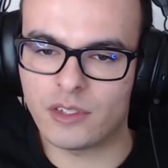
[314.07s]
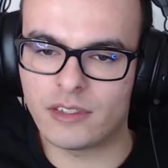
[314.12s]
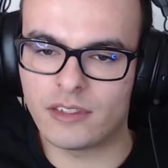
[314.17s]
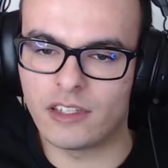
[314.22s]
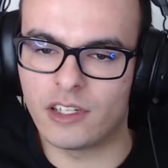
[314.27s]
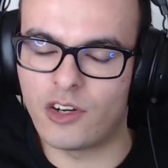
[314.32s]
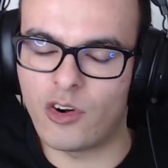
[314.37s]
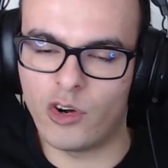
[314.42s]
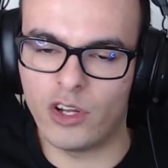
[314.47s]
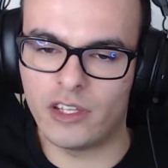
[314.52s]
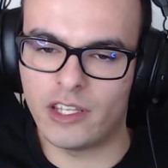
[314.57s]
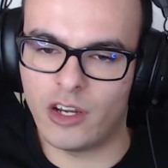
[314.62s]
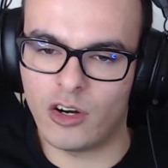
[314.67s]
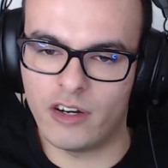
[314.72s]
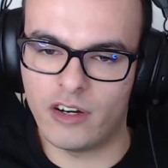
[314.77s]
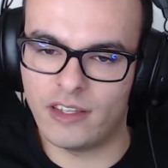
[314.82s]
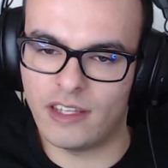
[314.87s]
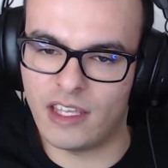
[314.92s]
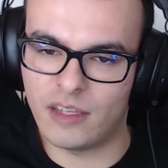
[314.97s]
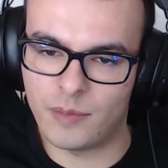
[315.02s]
There really
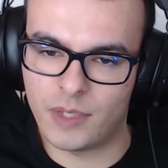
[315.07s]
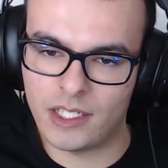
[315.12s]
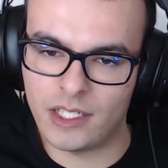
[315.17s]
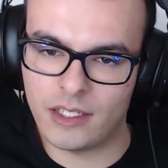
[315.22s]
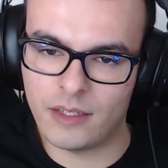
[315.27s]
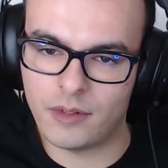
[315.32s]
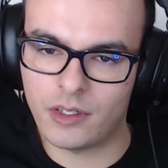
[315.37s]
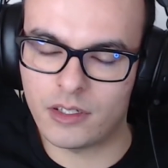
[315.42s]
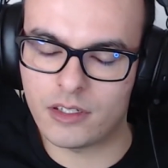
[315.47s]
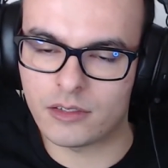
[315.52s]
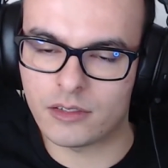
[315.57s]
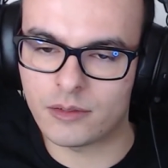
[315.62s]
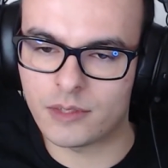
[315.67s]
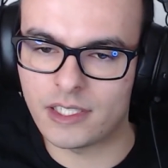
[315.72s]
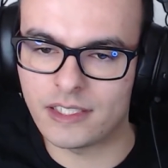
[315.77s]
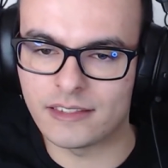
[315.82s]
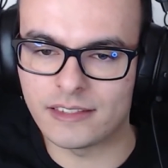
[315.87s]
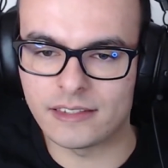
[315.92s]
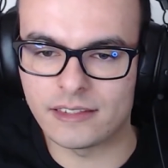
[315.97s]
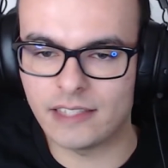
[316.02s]
aren't that many
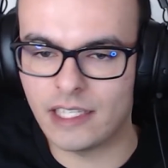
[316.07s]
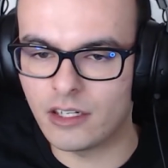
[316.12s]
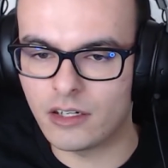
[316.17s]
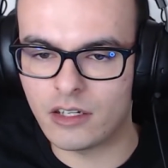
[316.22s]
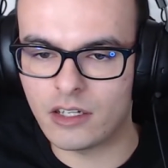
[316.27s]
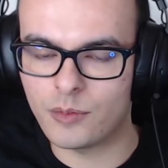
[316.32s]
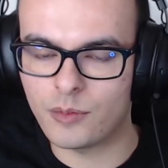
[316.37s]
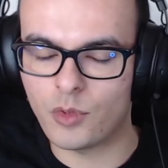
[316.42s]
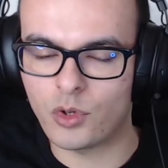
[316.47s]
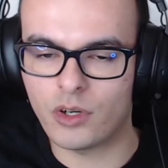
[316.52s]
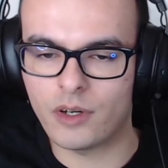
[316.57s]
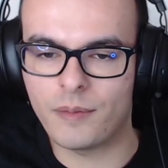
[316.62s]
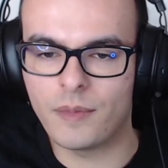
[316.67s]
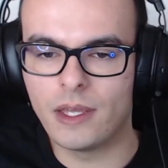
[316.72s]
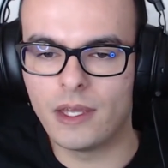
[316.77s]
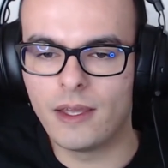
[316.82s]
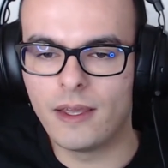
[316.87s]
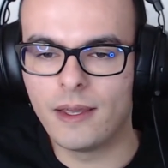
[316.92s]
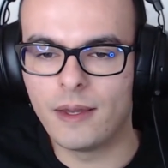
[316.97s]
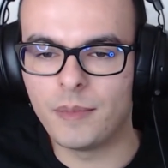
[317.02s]
in Standard anymore
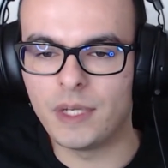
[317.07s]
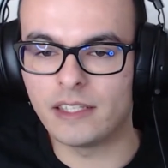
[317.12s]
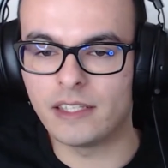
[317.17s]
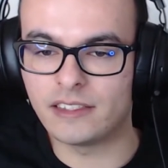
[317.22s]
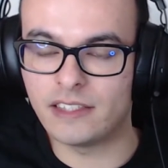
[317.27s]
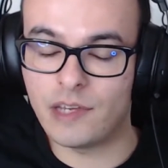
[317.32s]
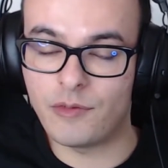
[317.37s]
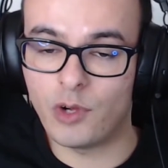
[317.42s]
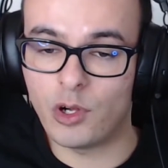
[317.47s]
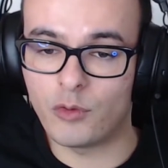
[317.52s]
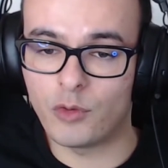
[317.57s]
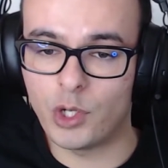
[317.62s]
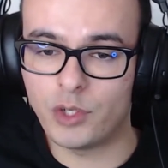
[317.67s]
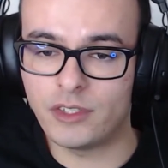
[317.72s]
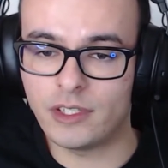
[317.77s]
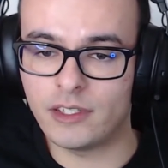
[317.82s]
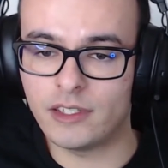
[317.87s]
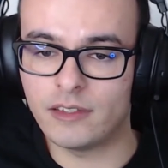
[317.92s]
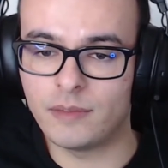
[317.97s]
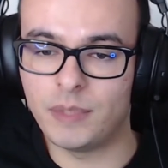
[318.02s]
because they've all
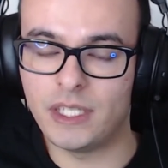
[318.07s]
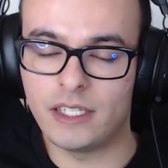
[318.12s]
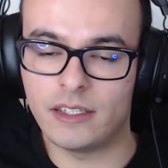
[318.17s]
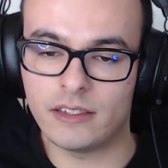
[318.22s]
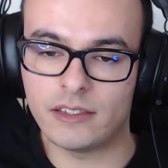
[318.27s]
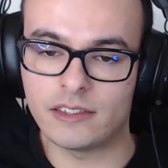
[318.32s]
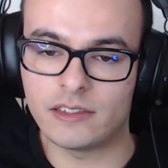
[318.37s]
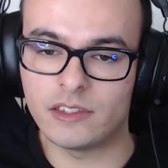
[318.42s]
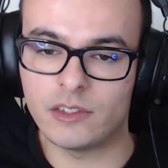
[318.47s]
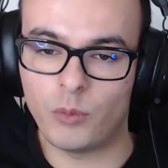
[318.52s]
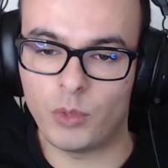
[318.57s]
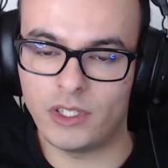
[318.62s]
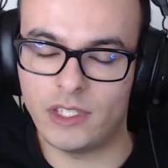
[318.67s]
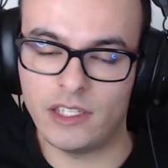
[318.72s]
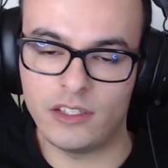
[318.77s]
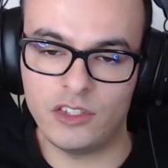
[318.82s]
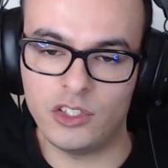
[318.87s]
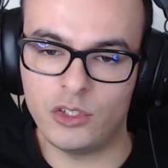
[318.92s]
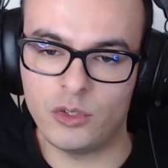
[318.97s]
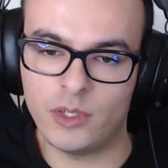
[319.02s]
rotated. Because what they
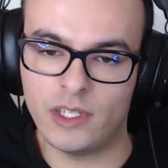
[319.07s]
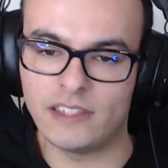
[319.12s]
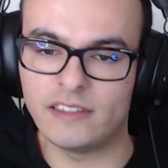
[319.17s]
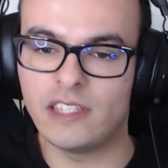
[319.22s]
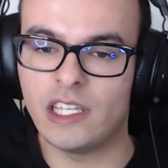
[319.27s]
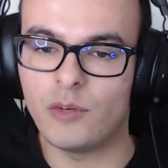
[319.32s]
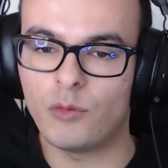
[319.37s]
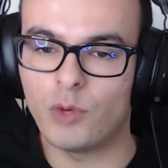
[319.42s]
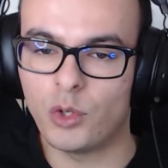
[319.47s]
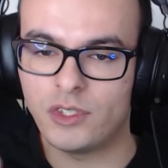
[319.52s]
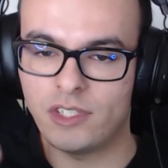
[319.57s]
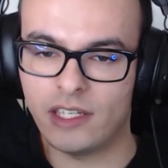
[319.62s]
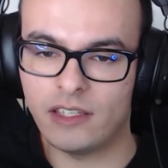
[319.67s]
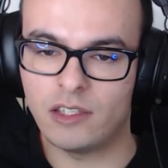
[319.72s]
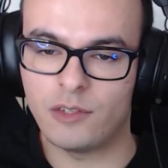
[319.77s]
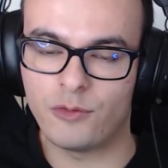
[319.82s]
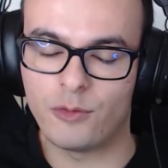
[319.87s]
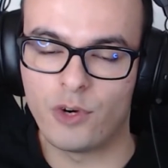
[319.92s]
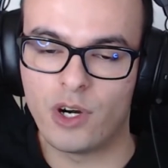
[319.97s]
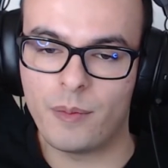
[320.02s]
do is they rotate
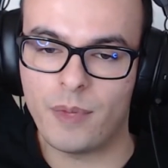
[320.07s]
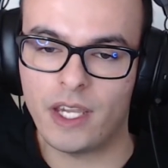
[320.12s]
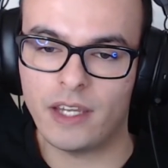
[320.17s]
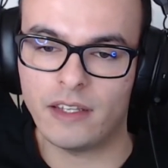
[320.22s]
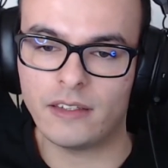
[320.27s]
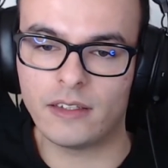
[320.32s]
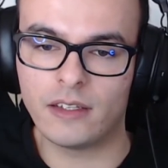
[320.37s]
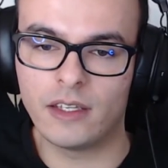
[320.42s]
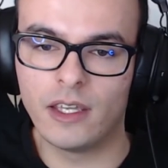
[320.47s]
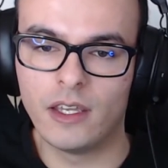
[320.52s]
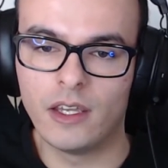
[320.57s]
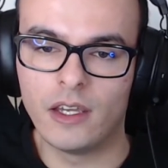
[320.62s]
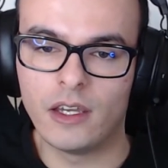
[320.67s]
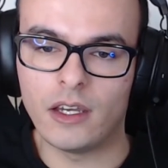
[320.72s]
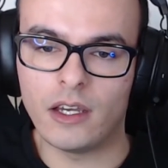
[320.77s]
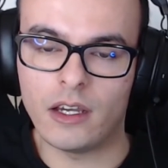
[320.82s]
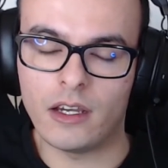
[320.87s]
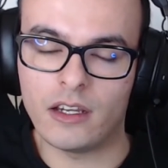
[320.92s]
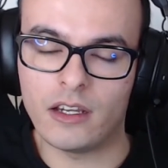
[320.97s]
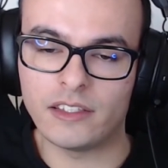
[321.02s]
the format,
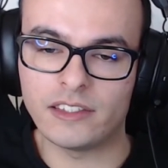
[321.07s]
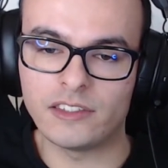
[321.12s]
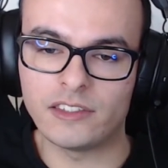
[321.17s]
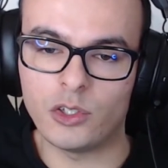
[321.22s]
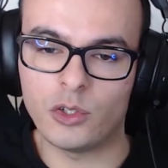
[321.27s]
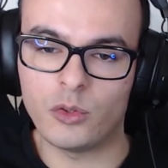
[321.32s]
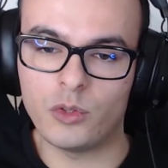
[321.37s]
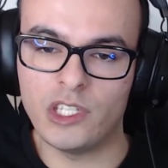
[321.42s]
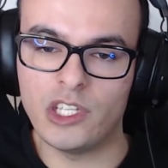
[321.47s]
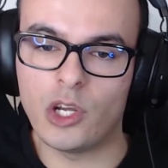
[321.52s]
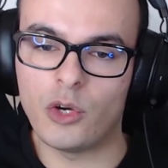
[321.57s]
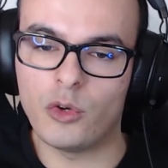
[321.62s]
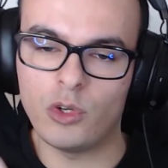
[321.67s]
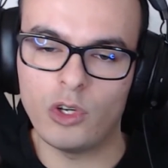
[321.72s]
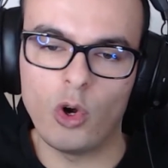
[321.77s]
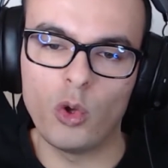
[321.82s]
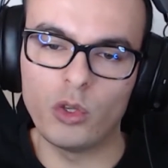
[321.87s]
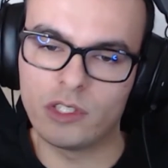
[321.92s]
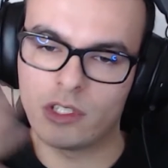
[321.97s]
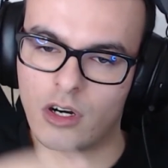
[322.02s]
so, you know,
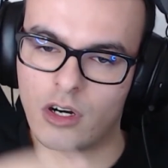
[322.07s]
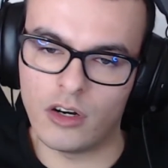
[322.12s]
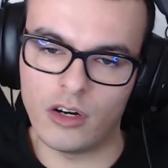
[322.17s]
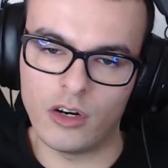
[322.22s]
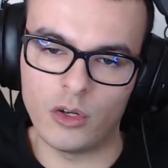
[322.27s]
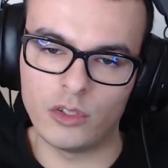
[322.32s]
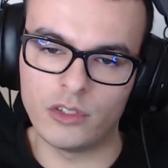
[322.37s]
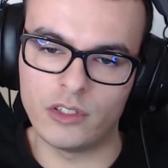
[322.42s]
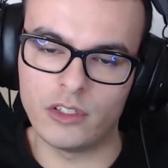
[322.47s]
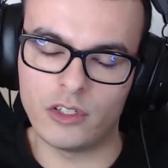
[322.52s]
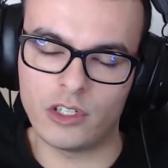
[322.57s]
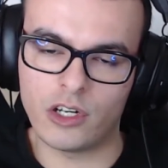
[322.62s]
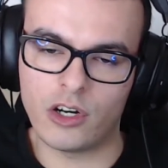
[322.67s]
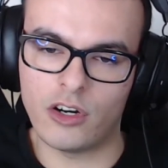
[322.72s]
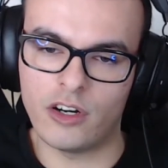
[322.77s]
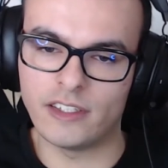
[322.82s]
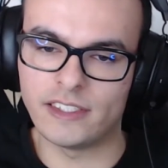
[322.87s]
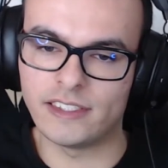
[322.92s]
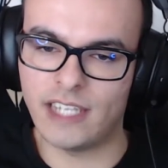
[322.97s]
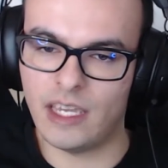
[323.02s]
older
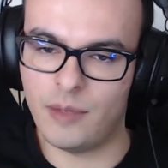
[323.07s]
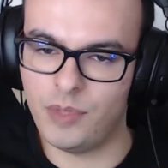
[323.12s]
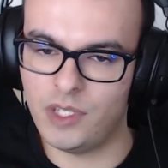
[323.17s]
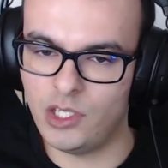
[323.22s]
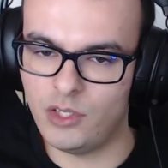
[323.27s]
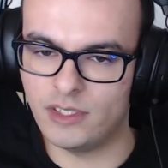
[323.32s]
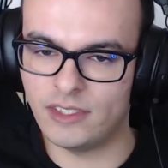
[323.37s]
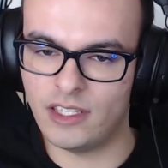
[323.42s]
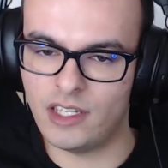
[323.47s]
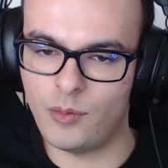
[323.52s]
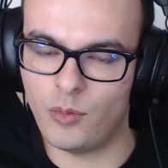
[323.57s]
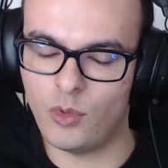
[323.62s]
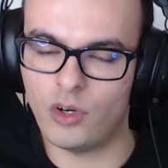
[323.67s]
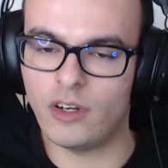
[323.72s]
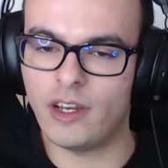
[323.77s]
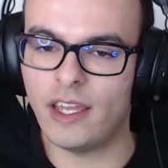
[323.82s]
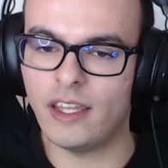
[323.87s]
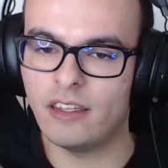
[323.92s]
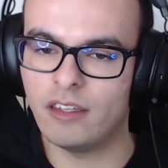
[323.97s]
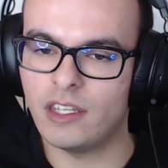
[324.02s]
cards can't be used anymore,
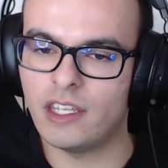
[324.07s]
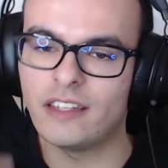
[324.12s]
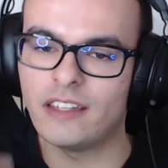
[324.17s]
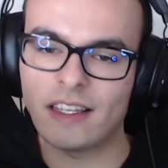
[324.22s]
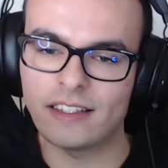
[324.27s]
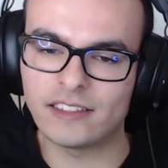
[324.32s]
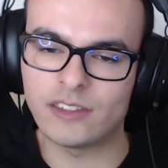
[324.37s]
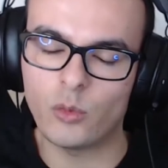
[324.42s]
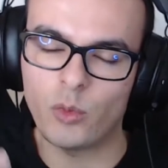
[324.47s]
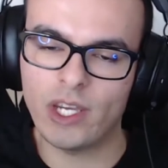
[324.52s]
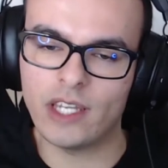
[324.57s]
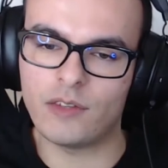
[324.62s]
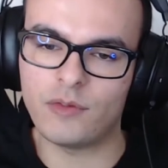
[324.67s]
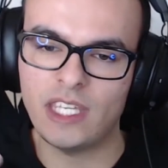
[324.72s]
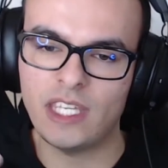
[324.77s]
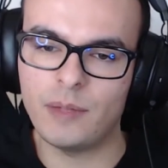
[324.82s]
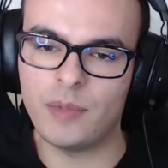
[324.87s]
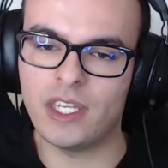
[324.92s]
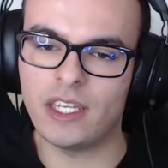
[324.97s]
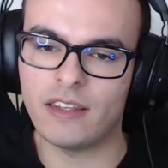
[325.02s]
and that's a way of
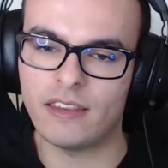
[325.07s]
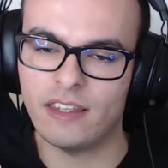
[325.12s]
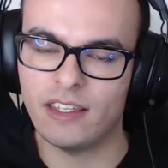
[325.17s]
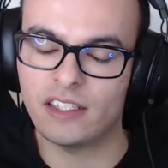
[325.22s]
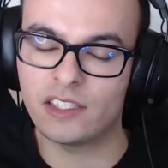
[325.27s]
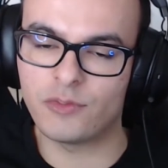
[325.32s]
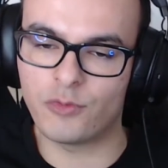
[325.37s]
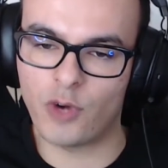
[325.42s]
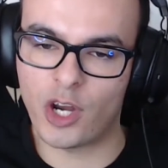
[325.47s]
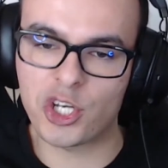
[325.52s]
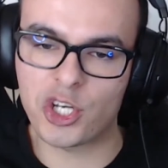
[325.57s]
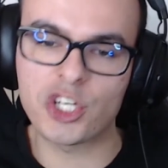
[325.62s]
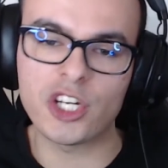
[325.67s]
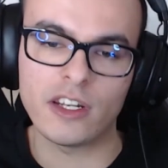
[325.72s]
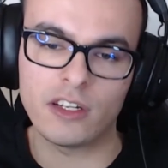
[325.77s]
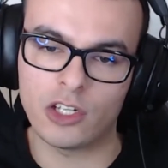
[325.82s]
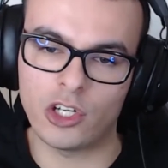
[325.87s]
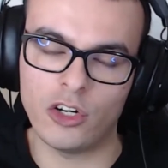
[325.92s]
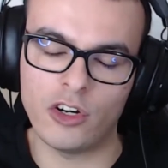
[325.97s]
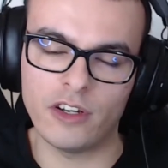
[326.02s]
keeping things fresh
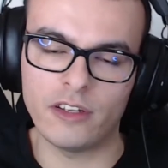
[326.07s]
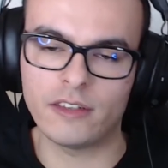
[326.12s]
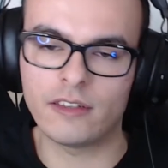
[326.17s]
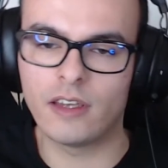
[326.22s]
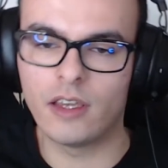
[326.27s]
and current.